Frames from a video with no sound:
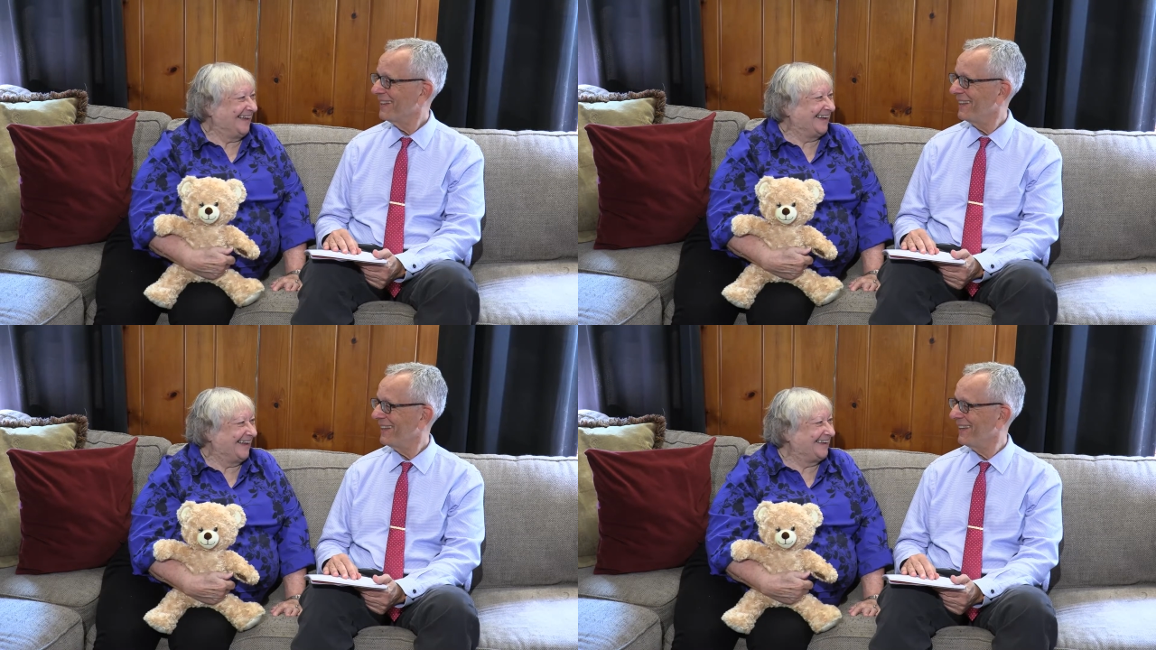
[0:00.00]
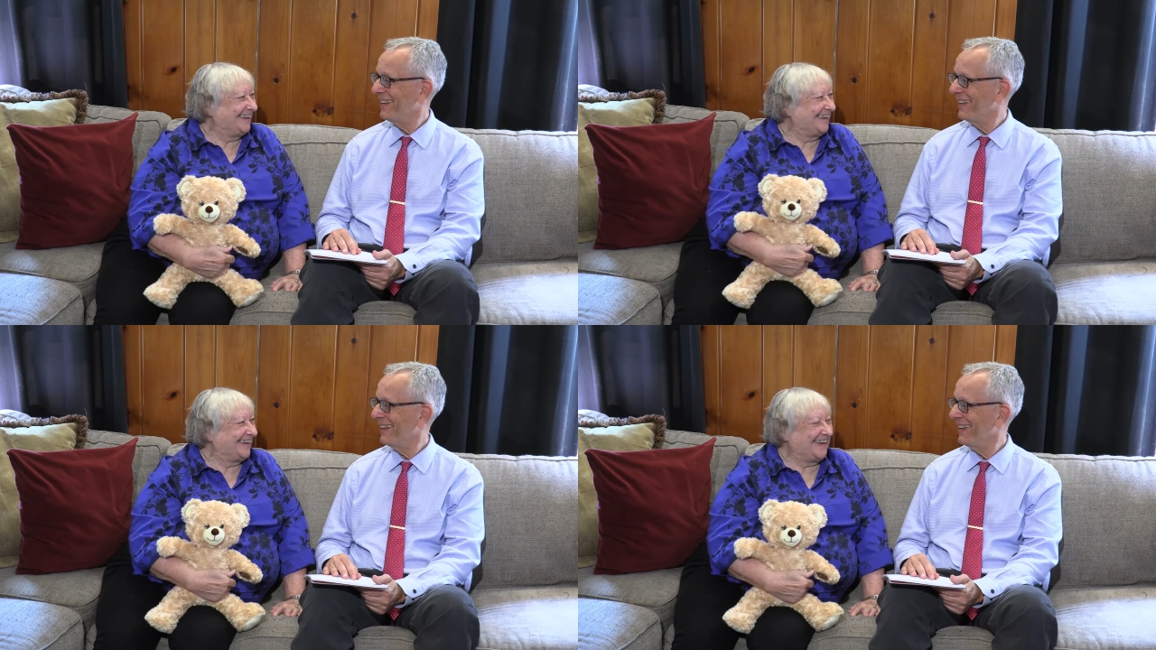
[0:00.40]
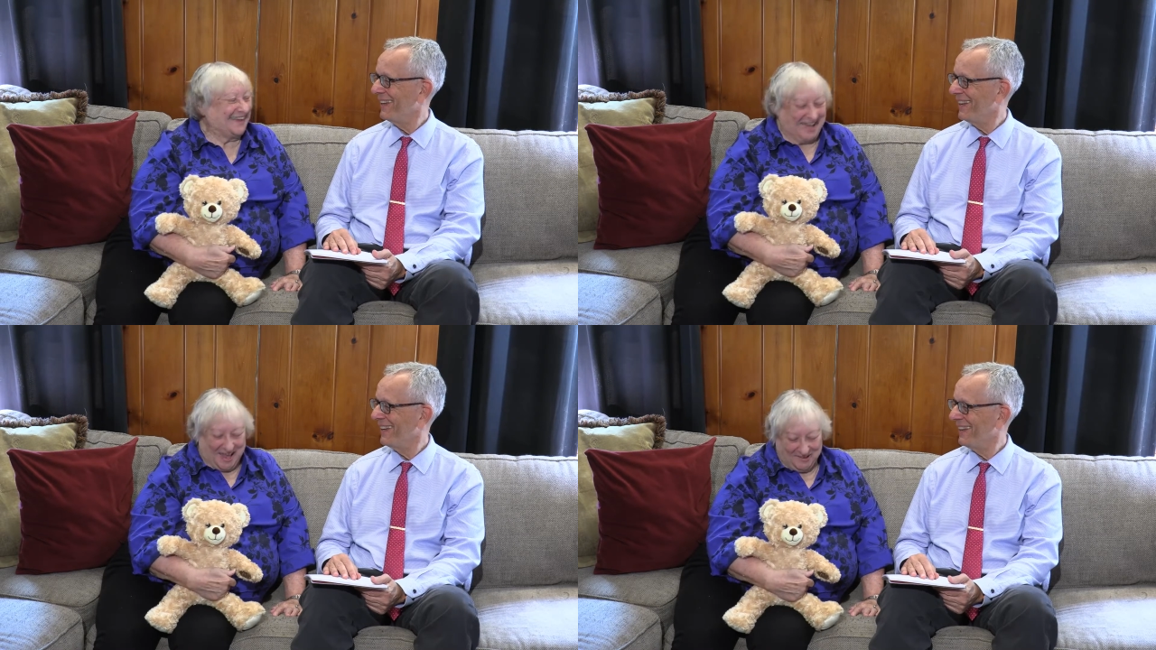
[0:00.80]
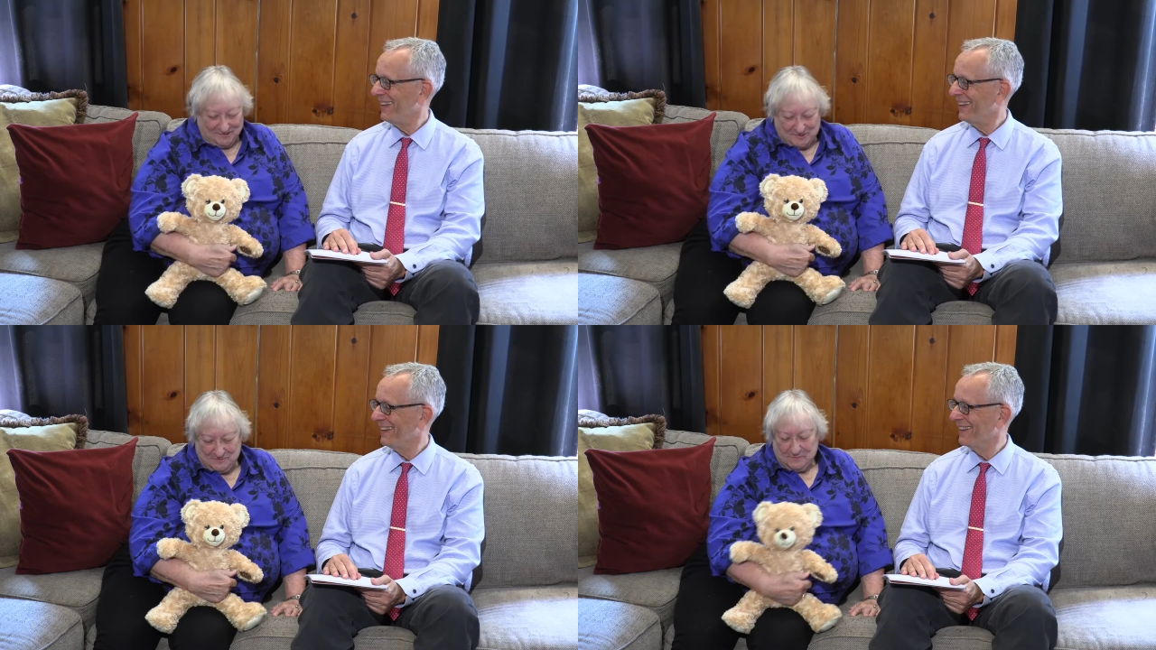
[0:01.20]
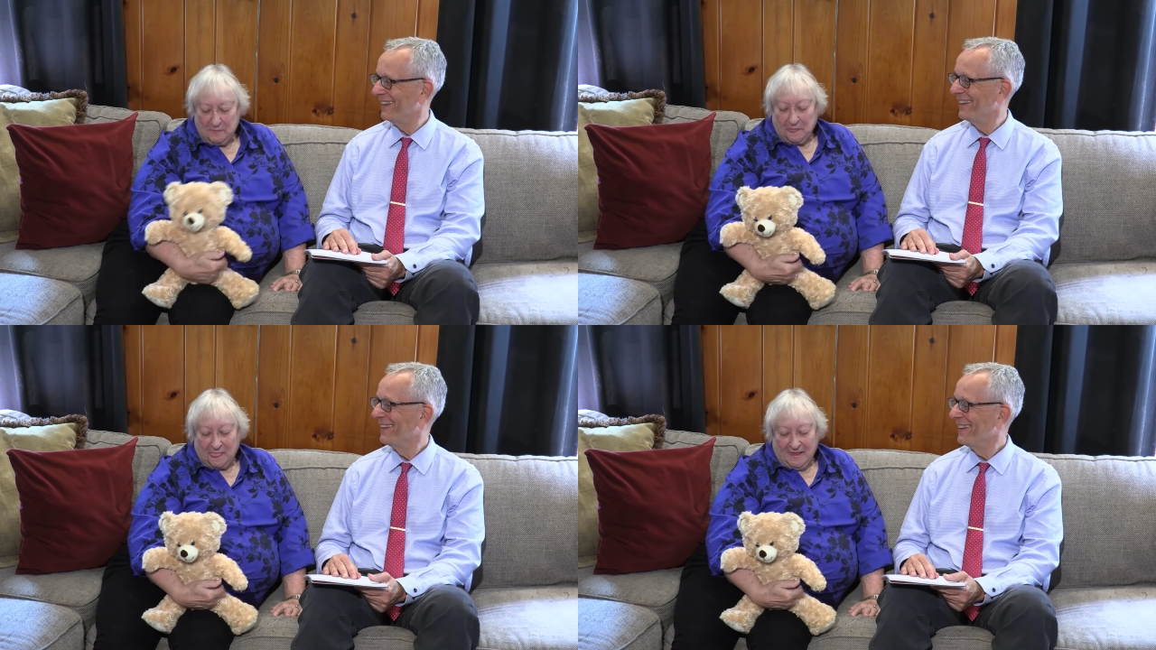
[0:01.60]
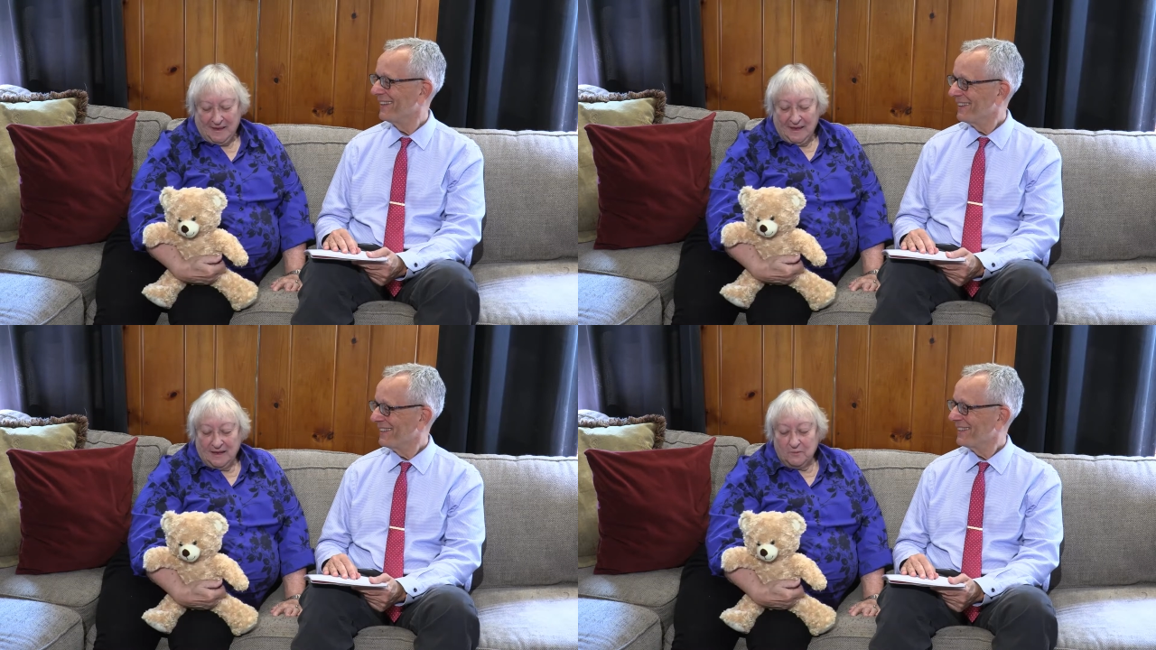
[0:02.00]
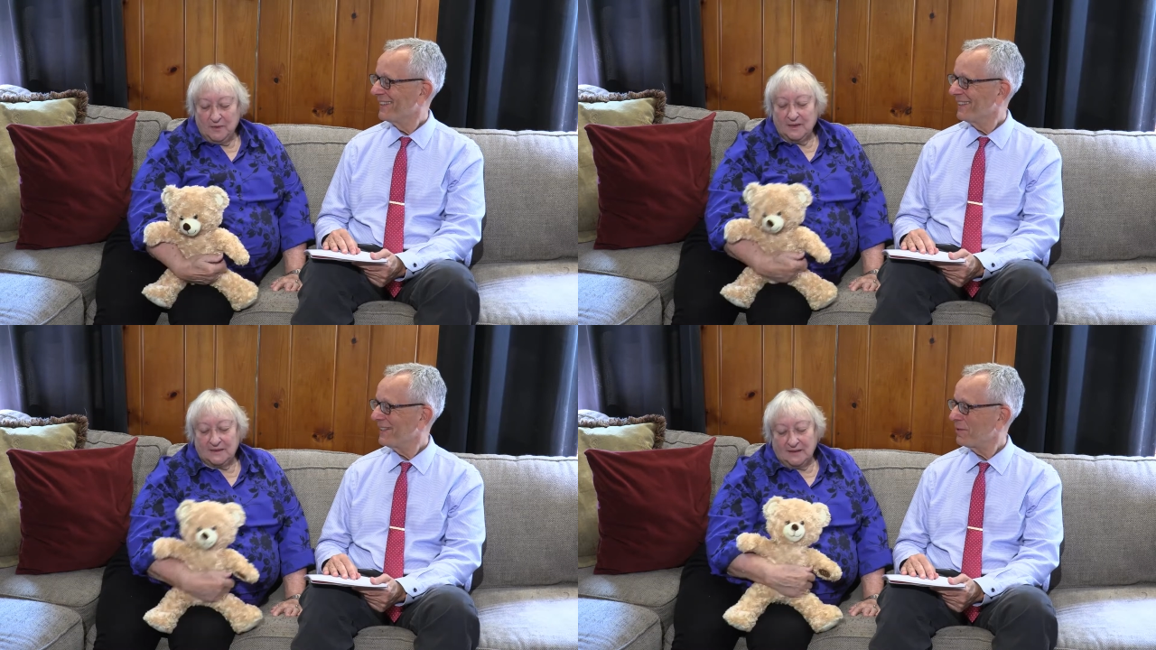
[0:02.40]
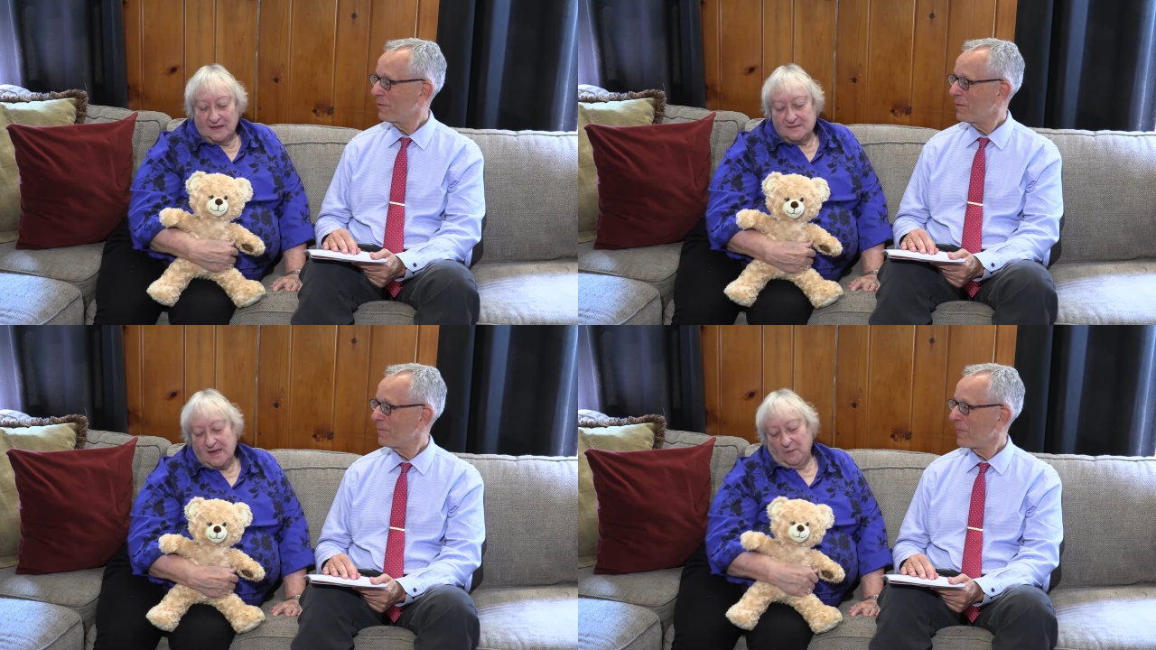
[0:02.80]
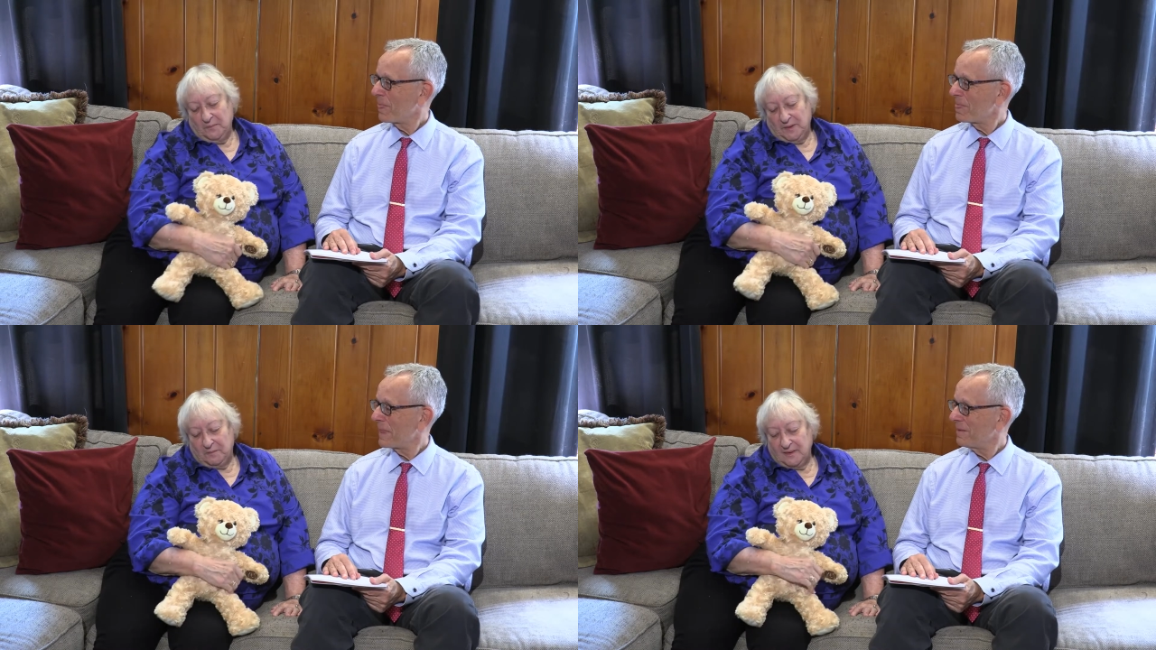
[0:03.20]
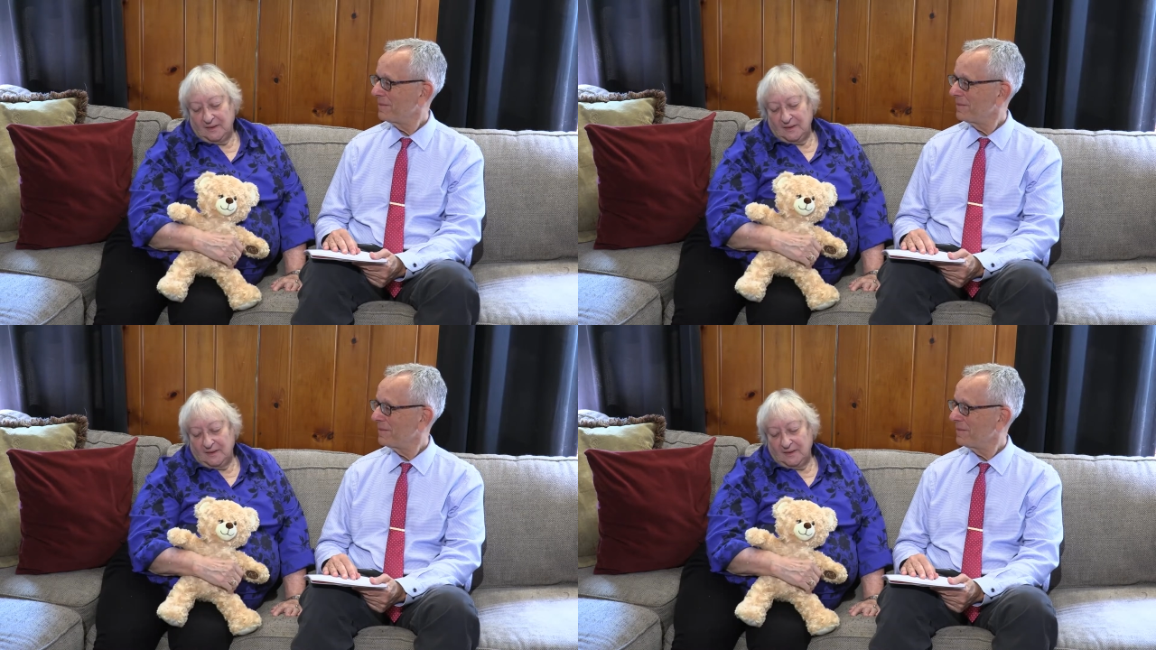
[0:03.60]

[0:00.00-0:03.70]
Speaker 1: yeah. I get a kick out of him. He really does help me.